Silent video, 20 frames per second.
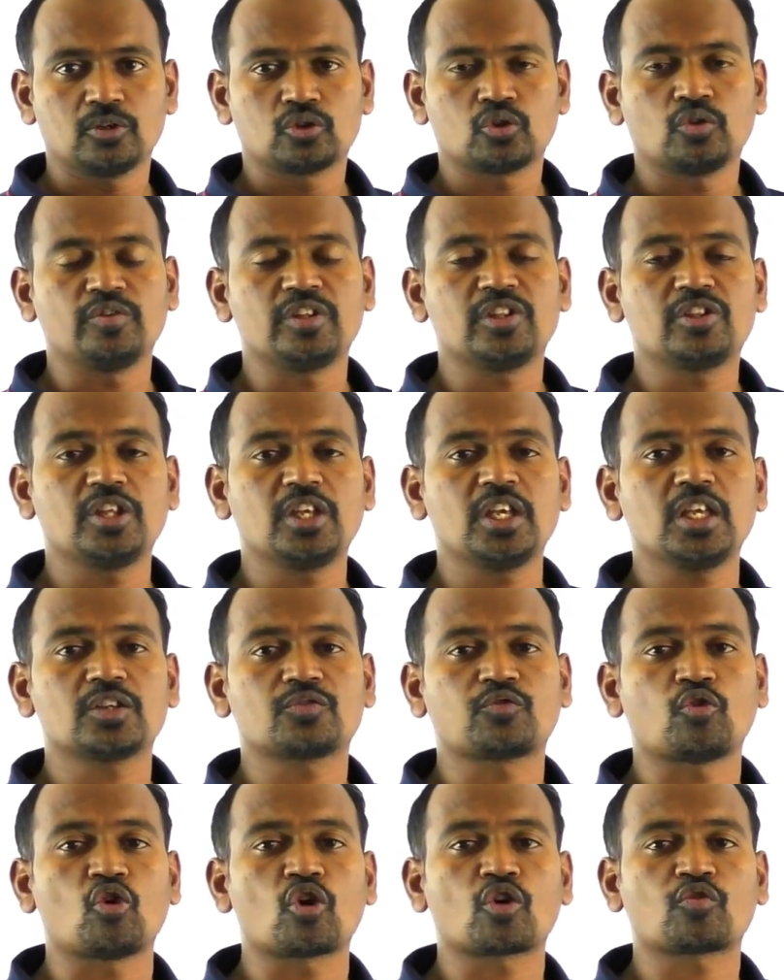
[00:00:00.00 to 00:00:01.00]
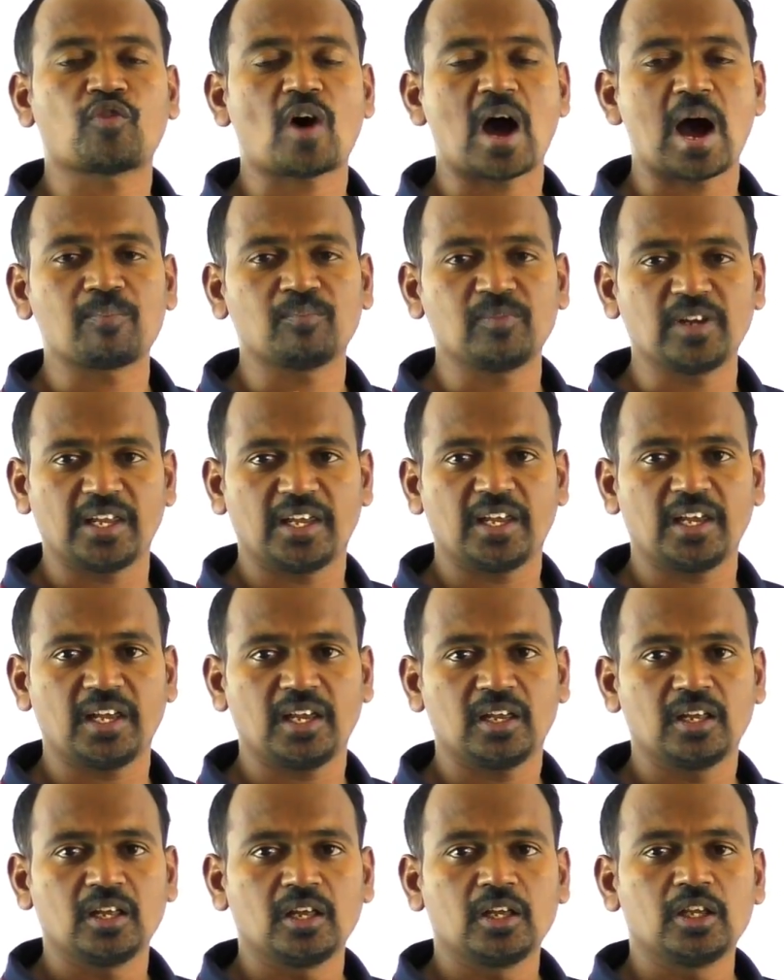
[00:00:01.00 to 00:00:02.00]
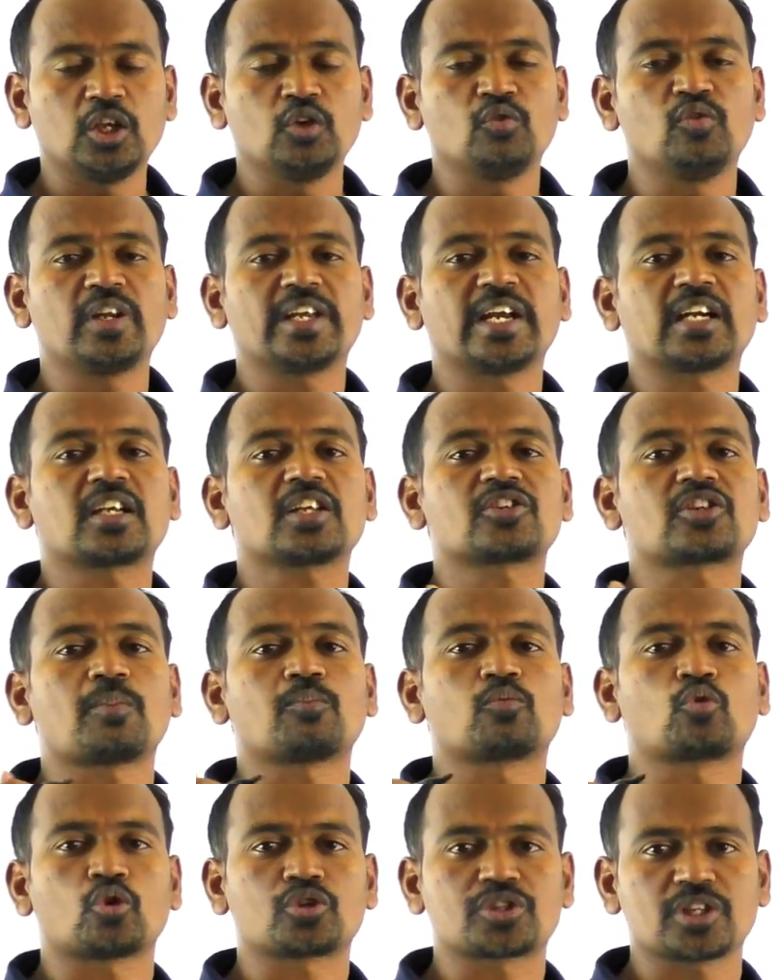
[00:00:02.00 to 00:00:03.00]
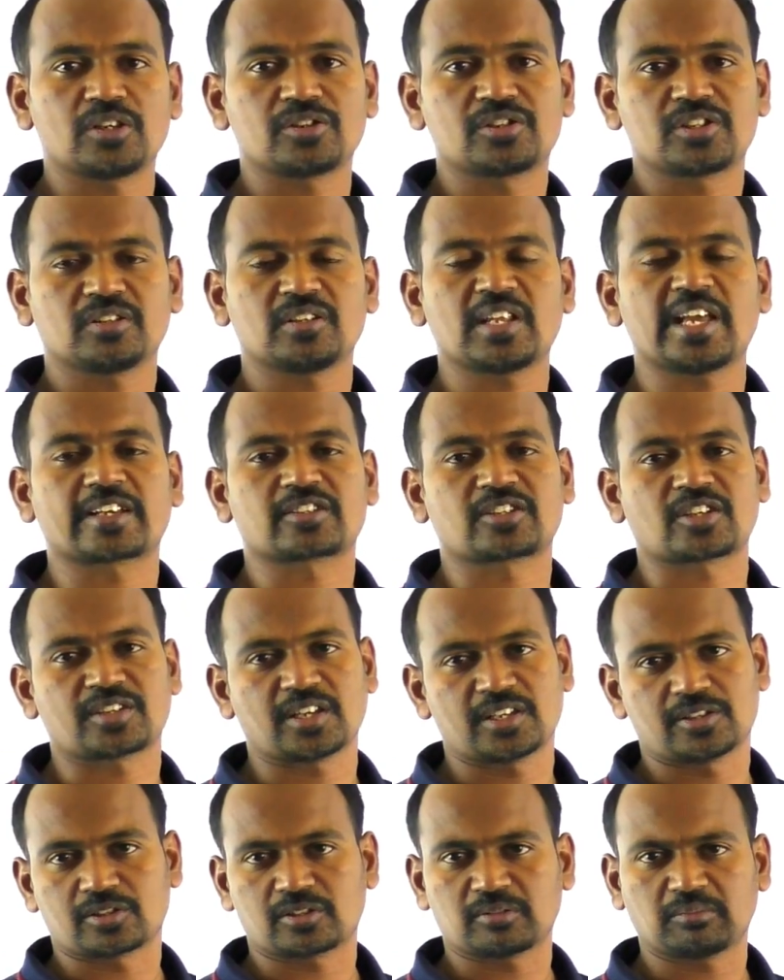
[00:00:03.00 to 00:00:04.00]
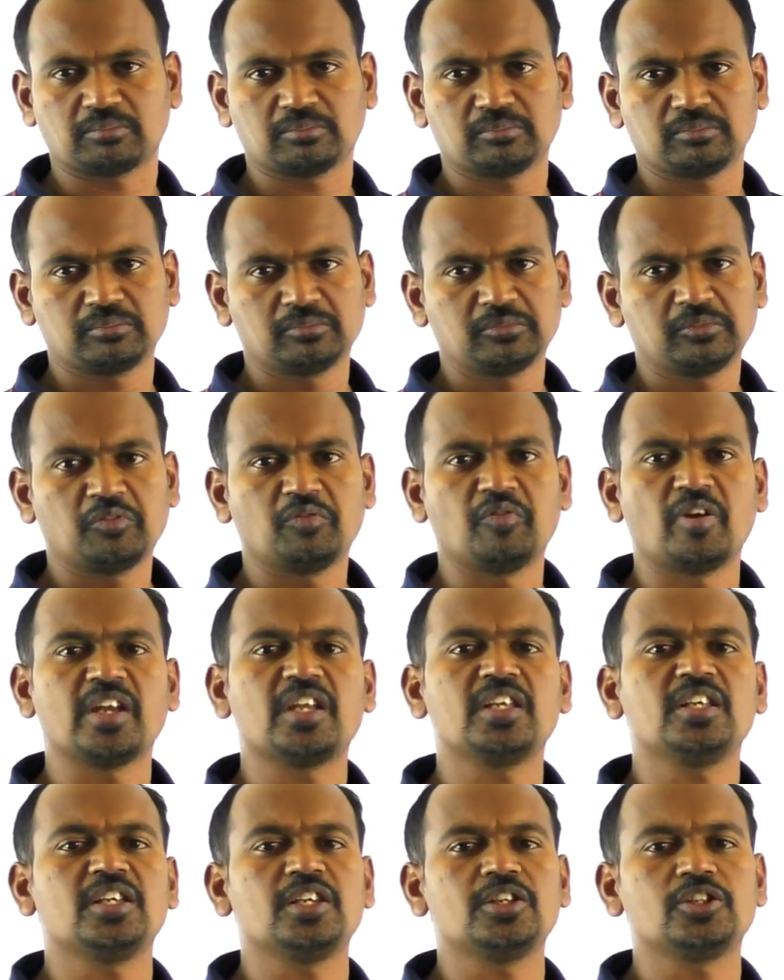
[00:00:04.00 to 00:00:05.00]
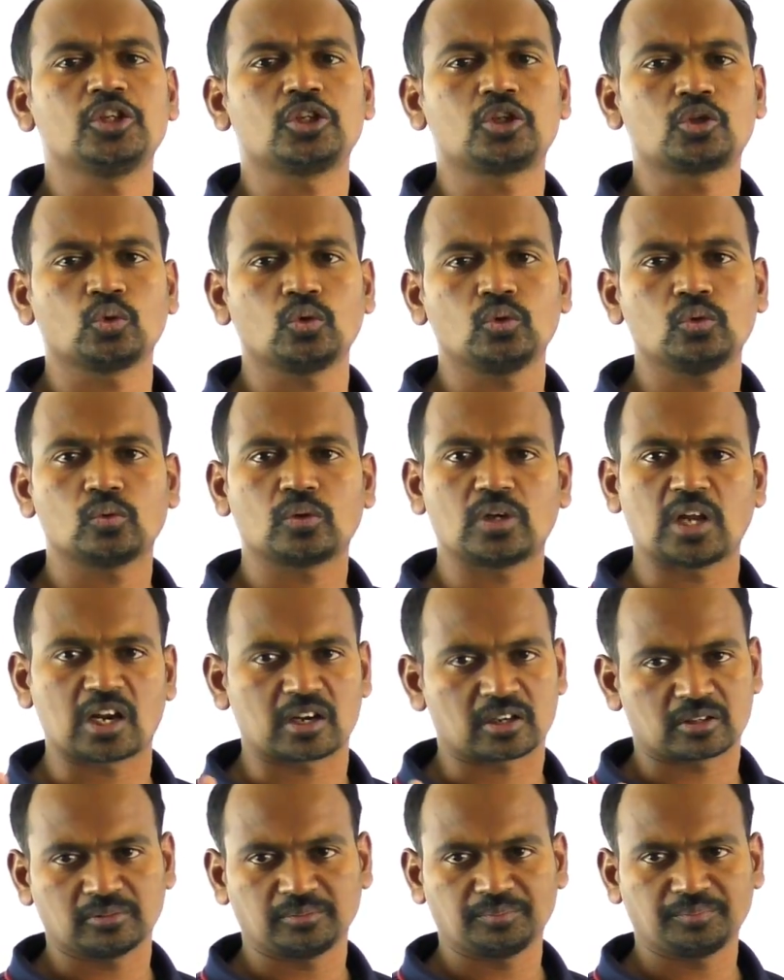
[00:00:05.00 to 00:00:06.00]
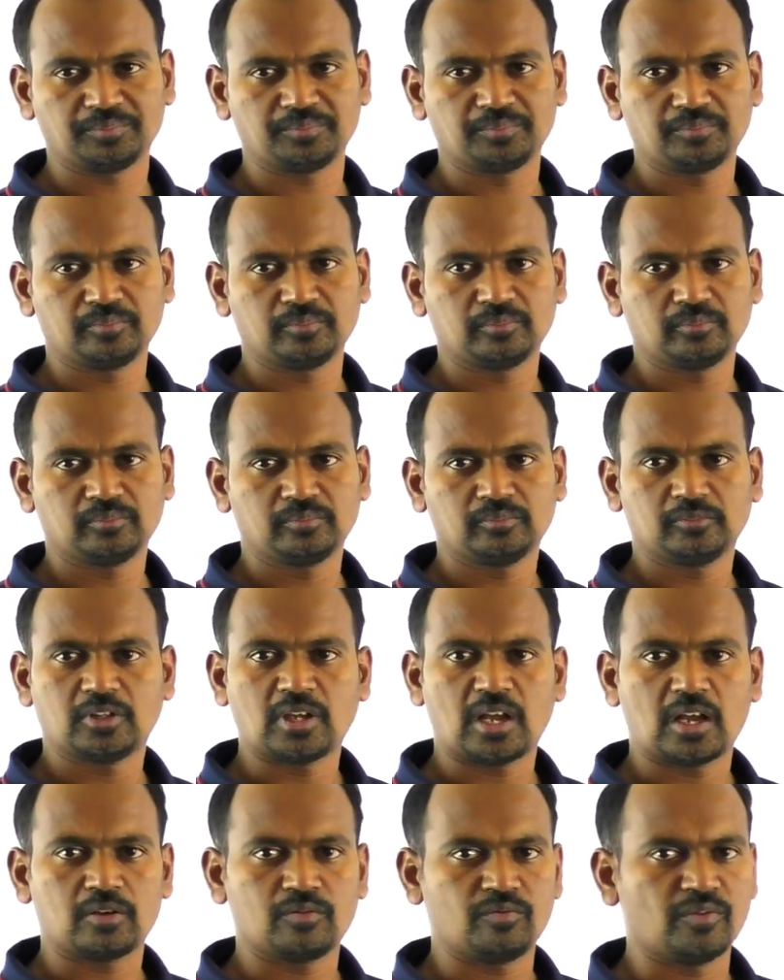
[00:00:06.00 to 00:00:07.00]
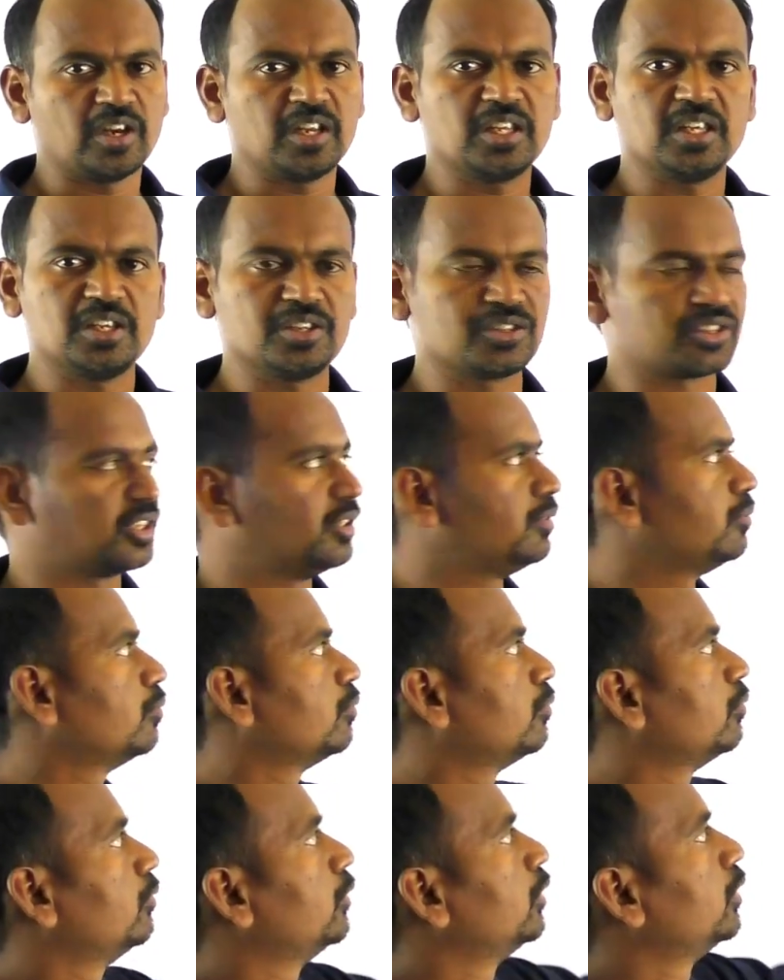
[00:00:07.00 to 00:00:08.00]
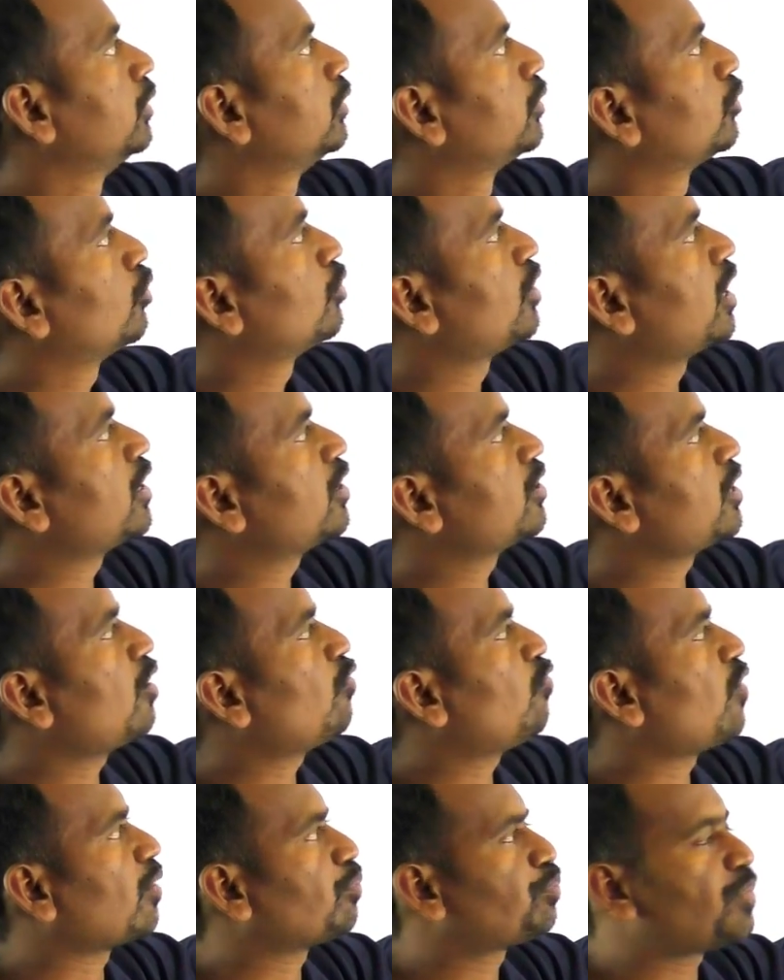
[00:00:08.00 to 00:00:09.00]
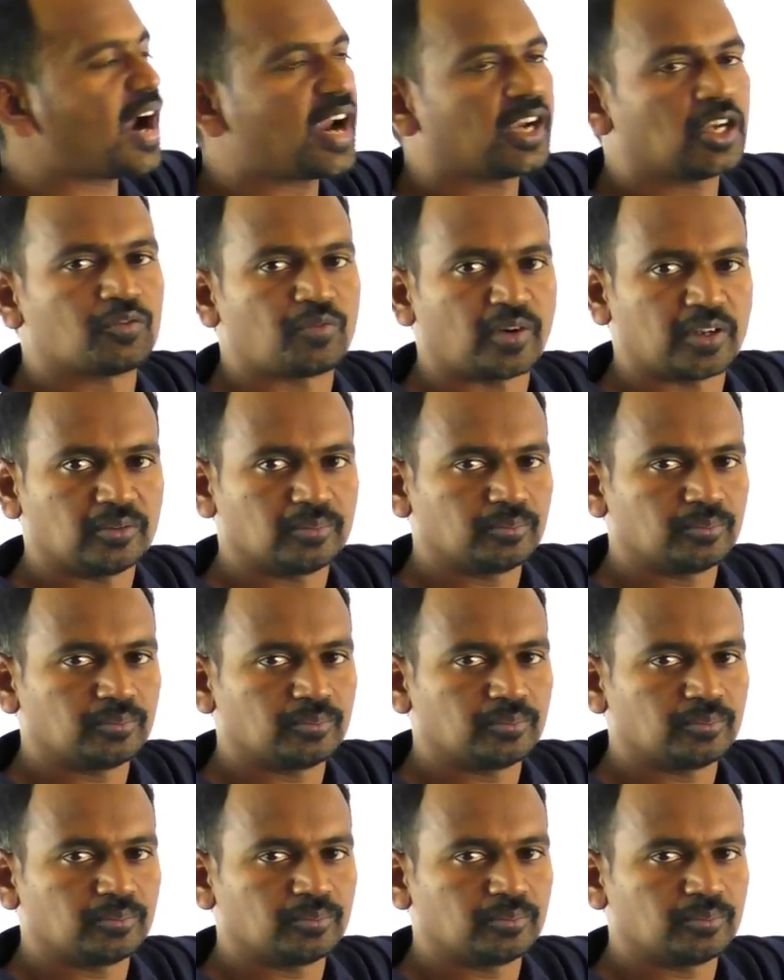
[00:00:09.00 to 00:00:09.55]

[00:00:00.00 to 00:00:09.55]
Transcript: So with these 4 formulae, you will get some questions in the exercise. Very easy to learn. Very easy. So that is of 1.5.